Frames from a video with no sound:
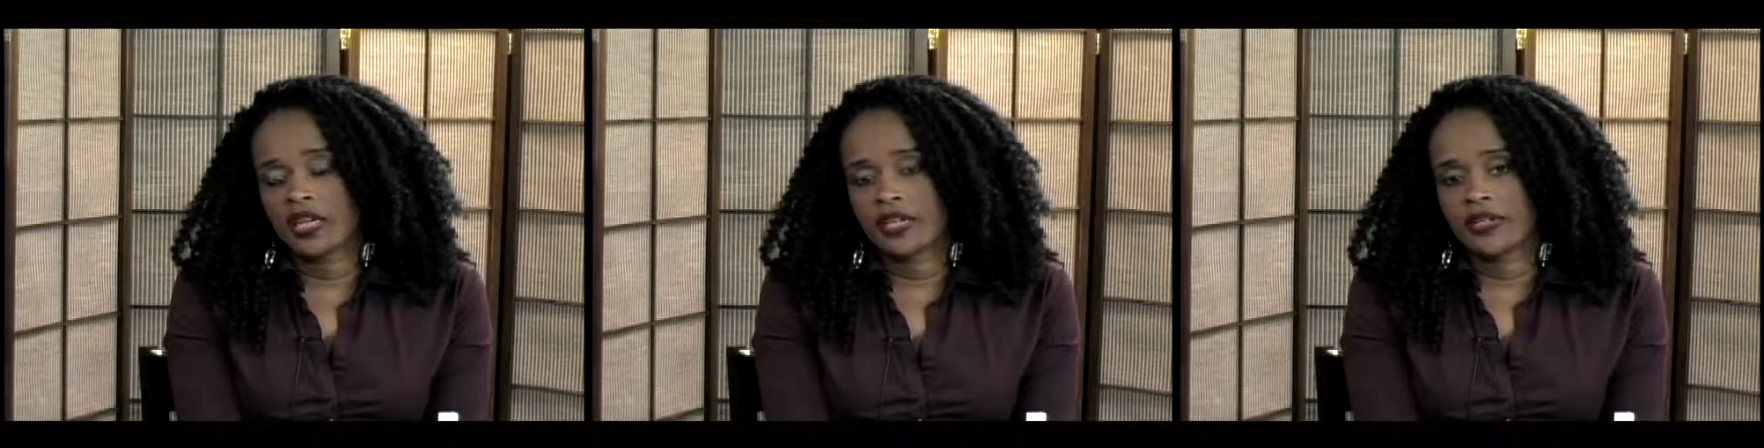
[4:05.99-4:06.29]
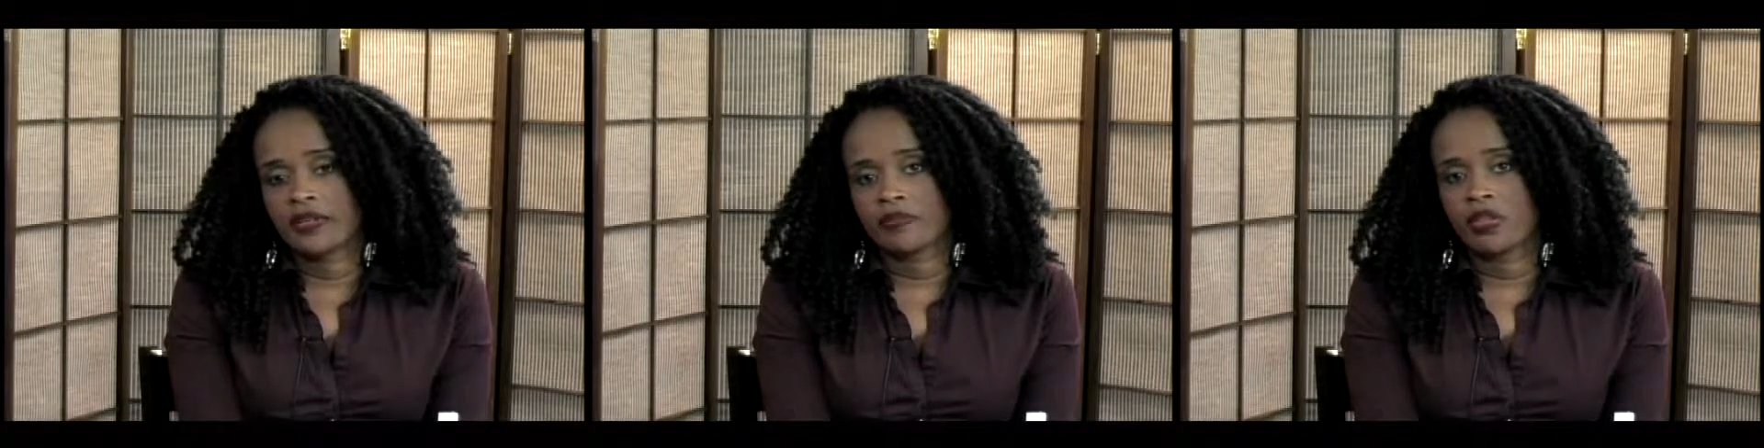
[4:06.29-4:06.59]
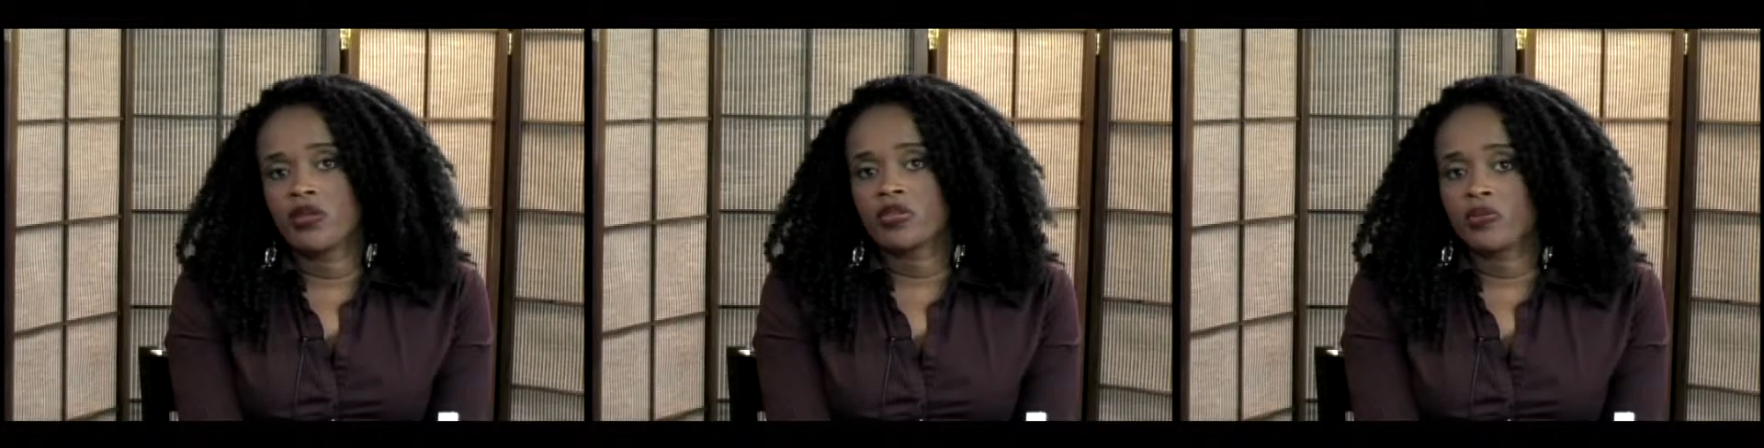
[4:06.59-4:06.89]
And
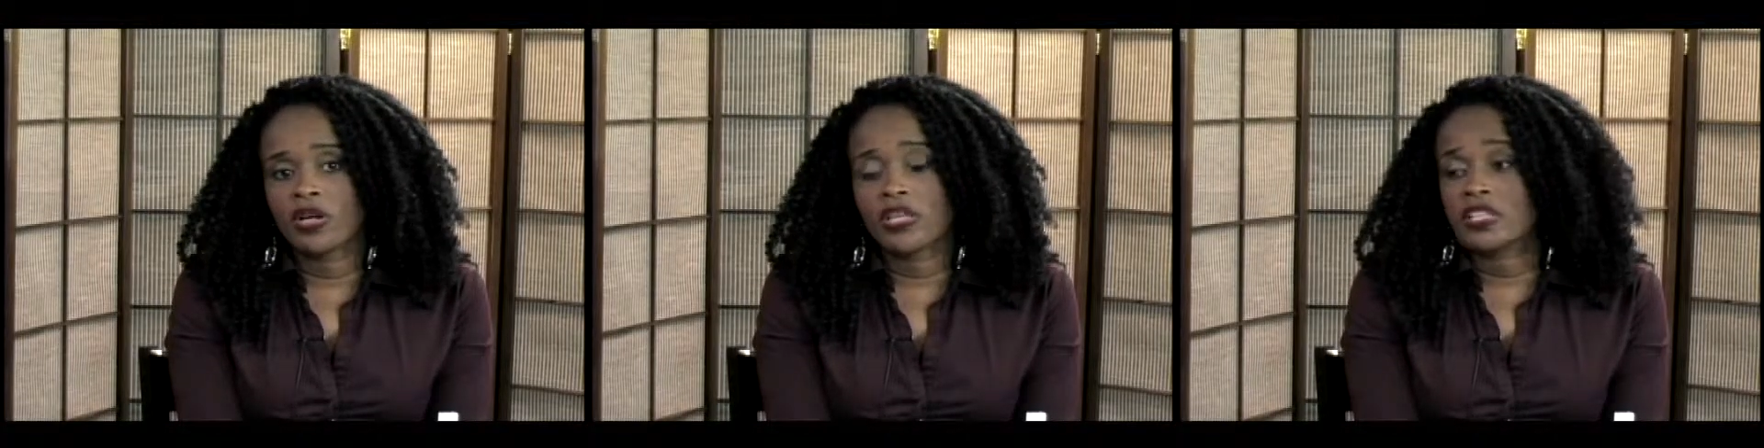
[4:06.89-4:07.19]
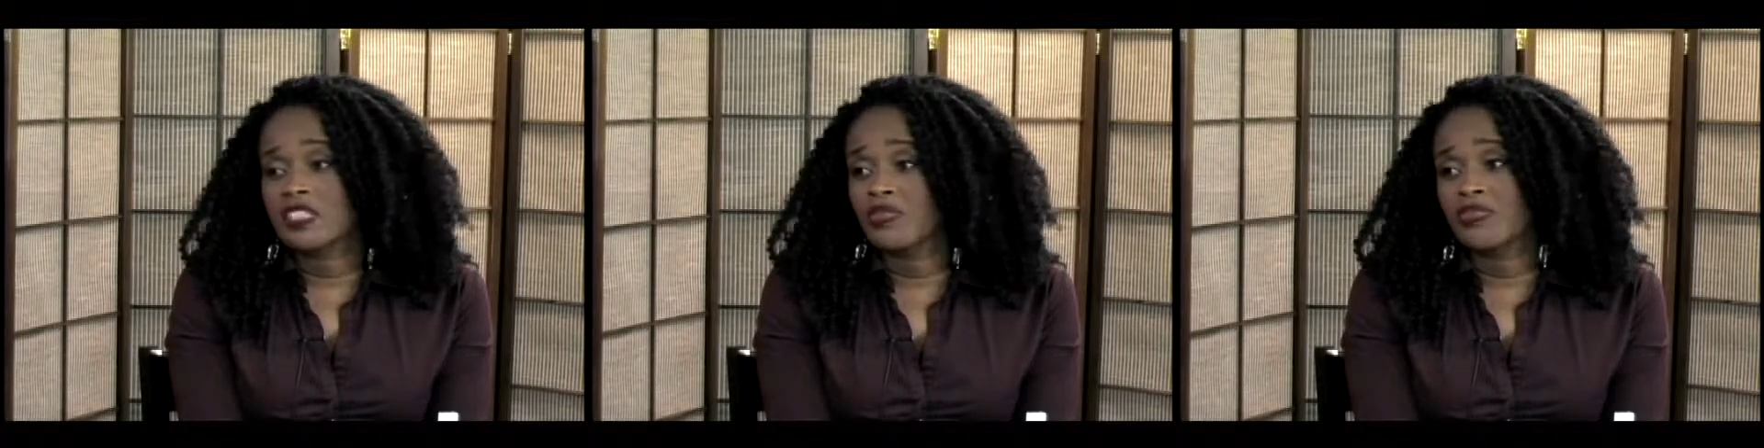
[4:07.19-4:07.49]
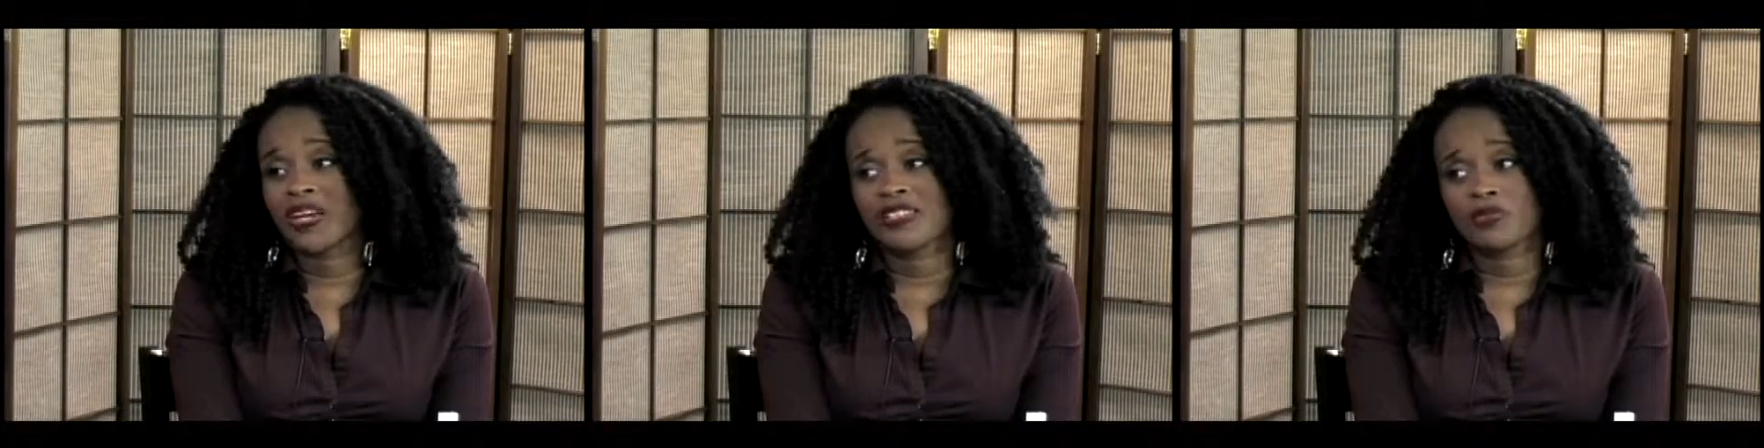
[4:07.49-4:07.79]
along the way, like I said,
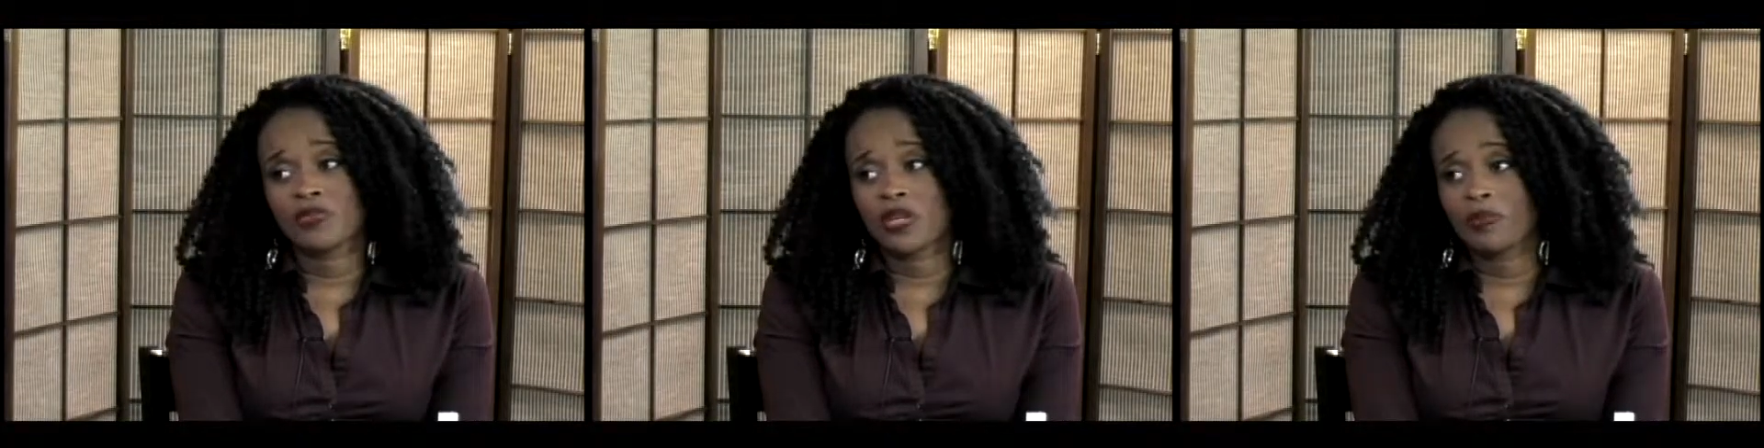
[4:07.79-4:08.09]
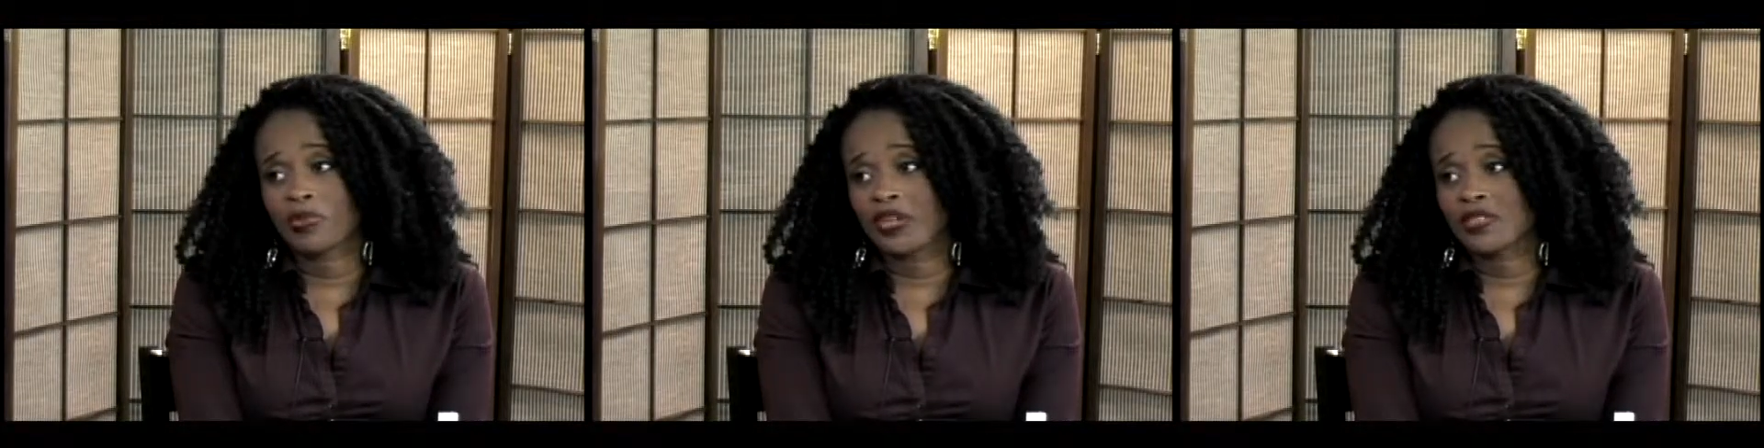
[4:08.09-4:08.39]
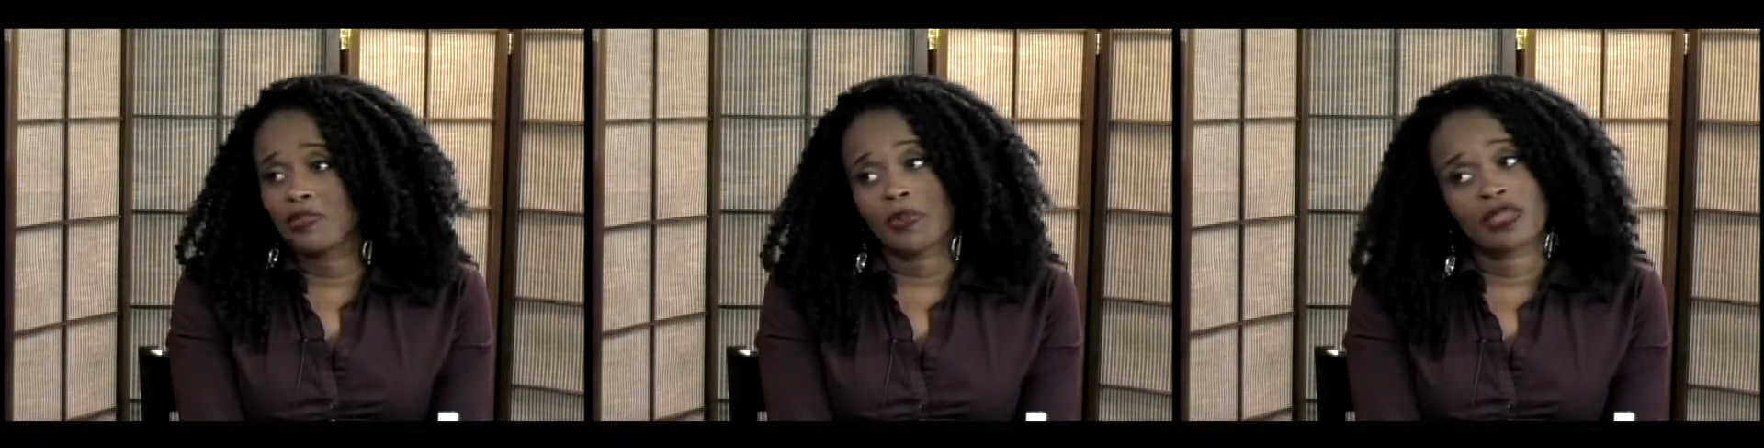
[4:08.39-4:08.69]
we've gotten some great
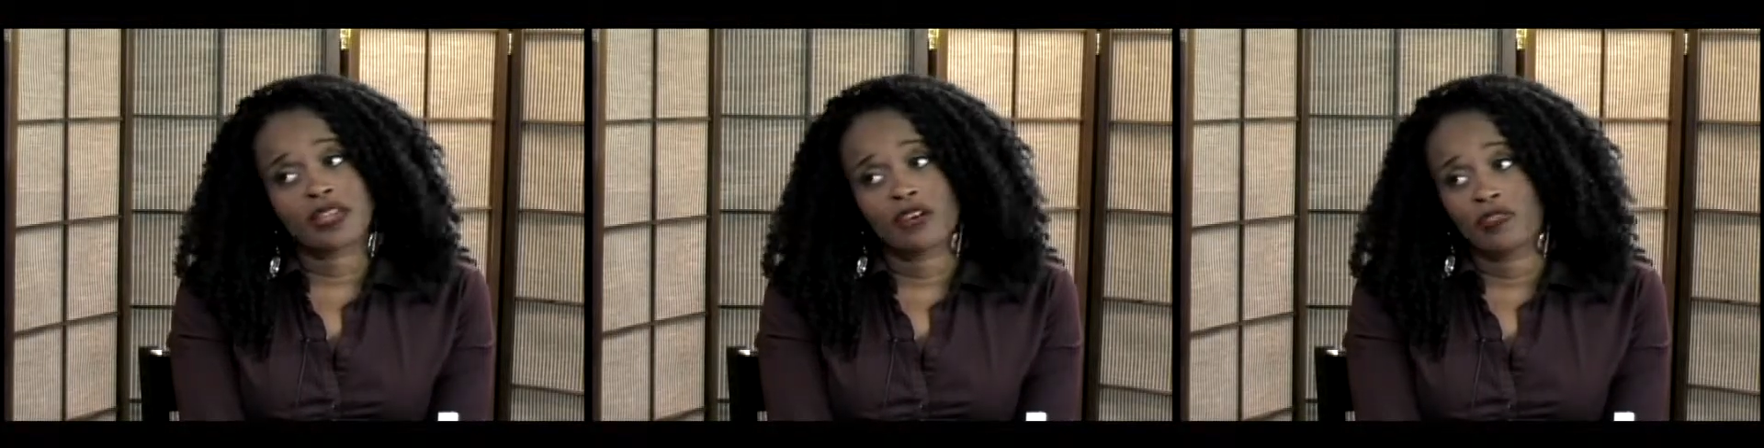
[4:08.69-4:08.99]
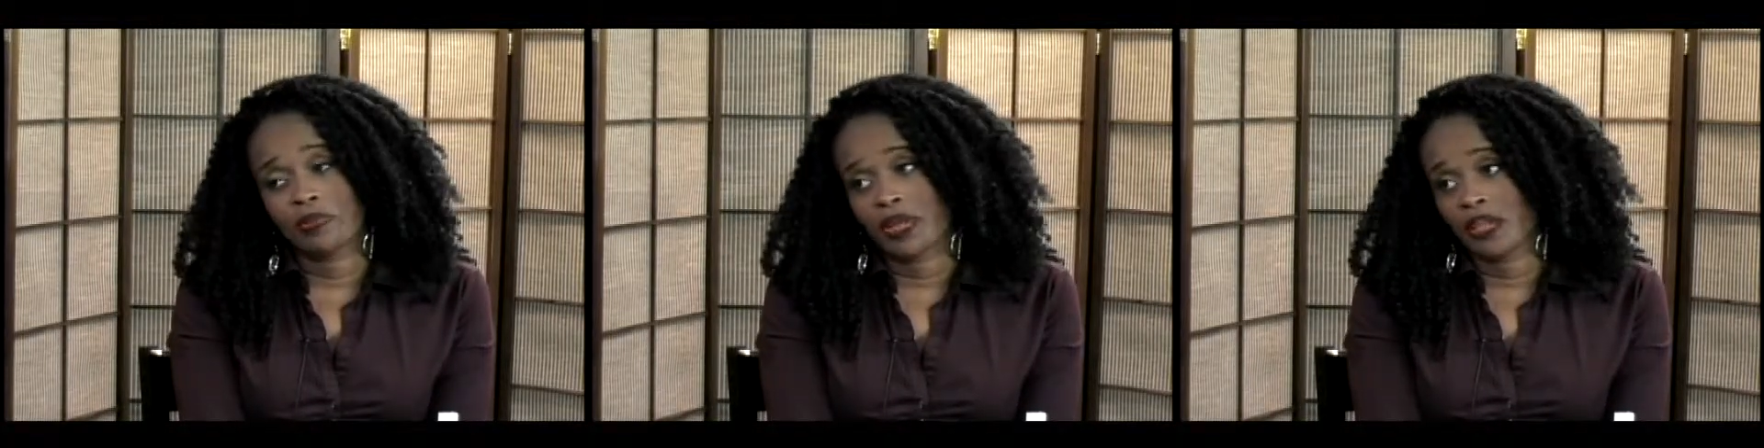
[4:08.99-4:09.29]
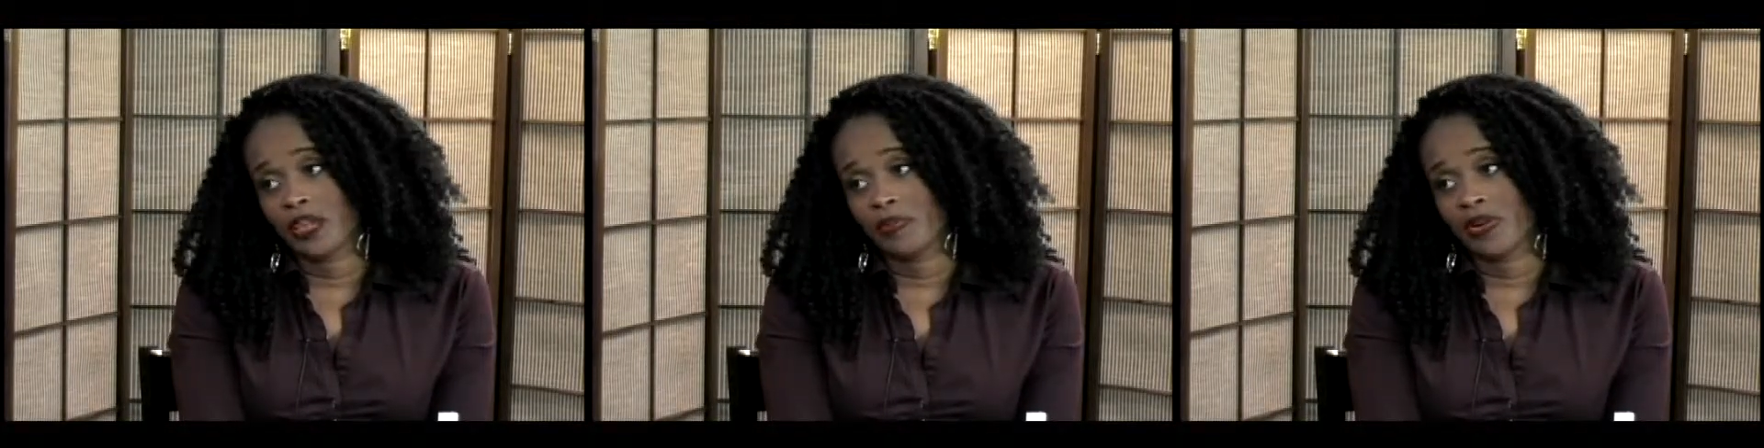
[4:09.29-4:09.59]
press. We made the cover of
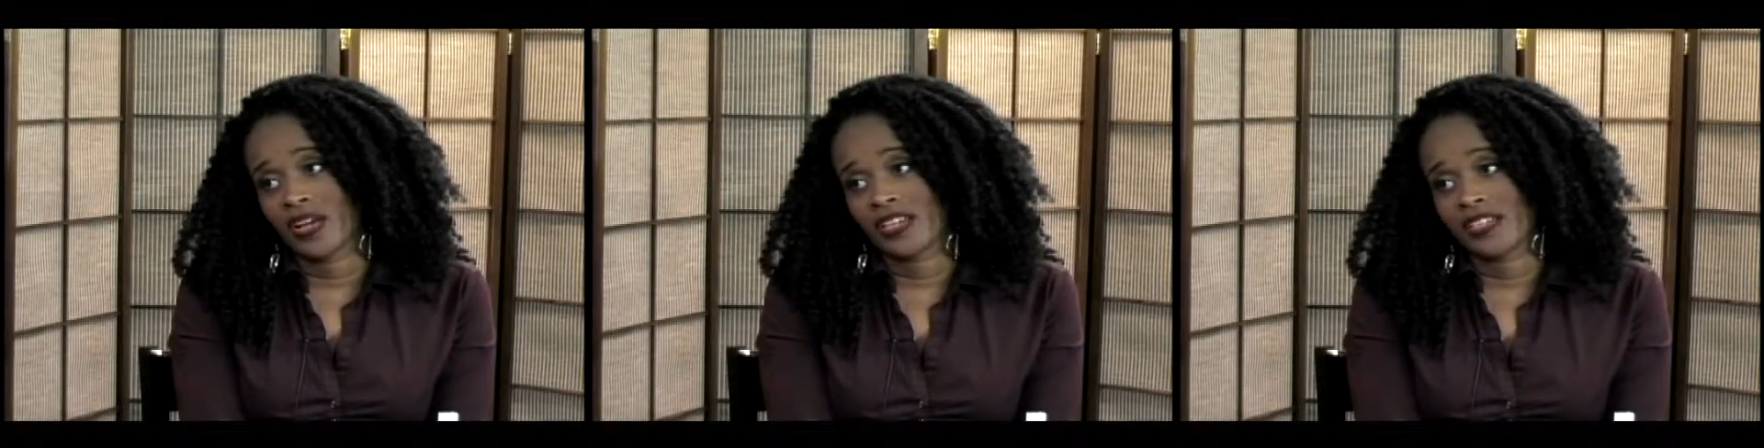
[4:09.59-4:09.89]
Black Enterprise.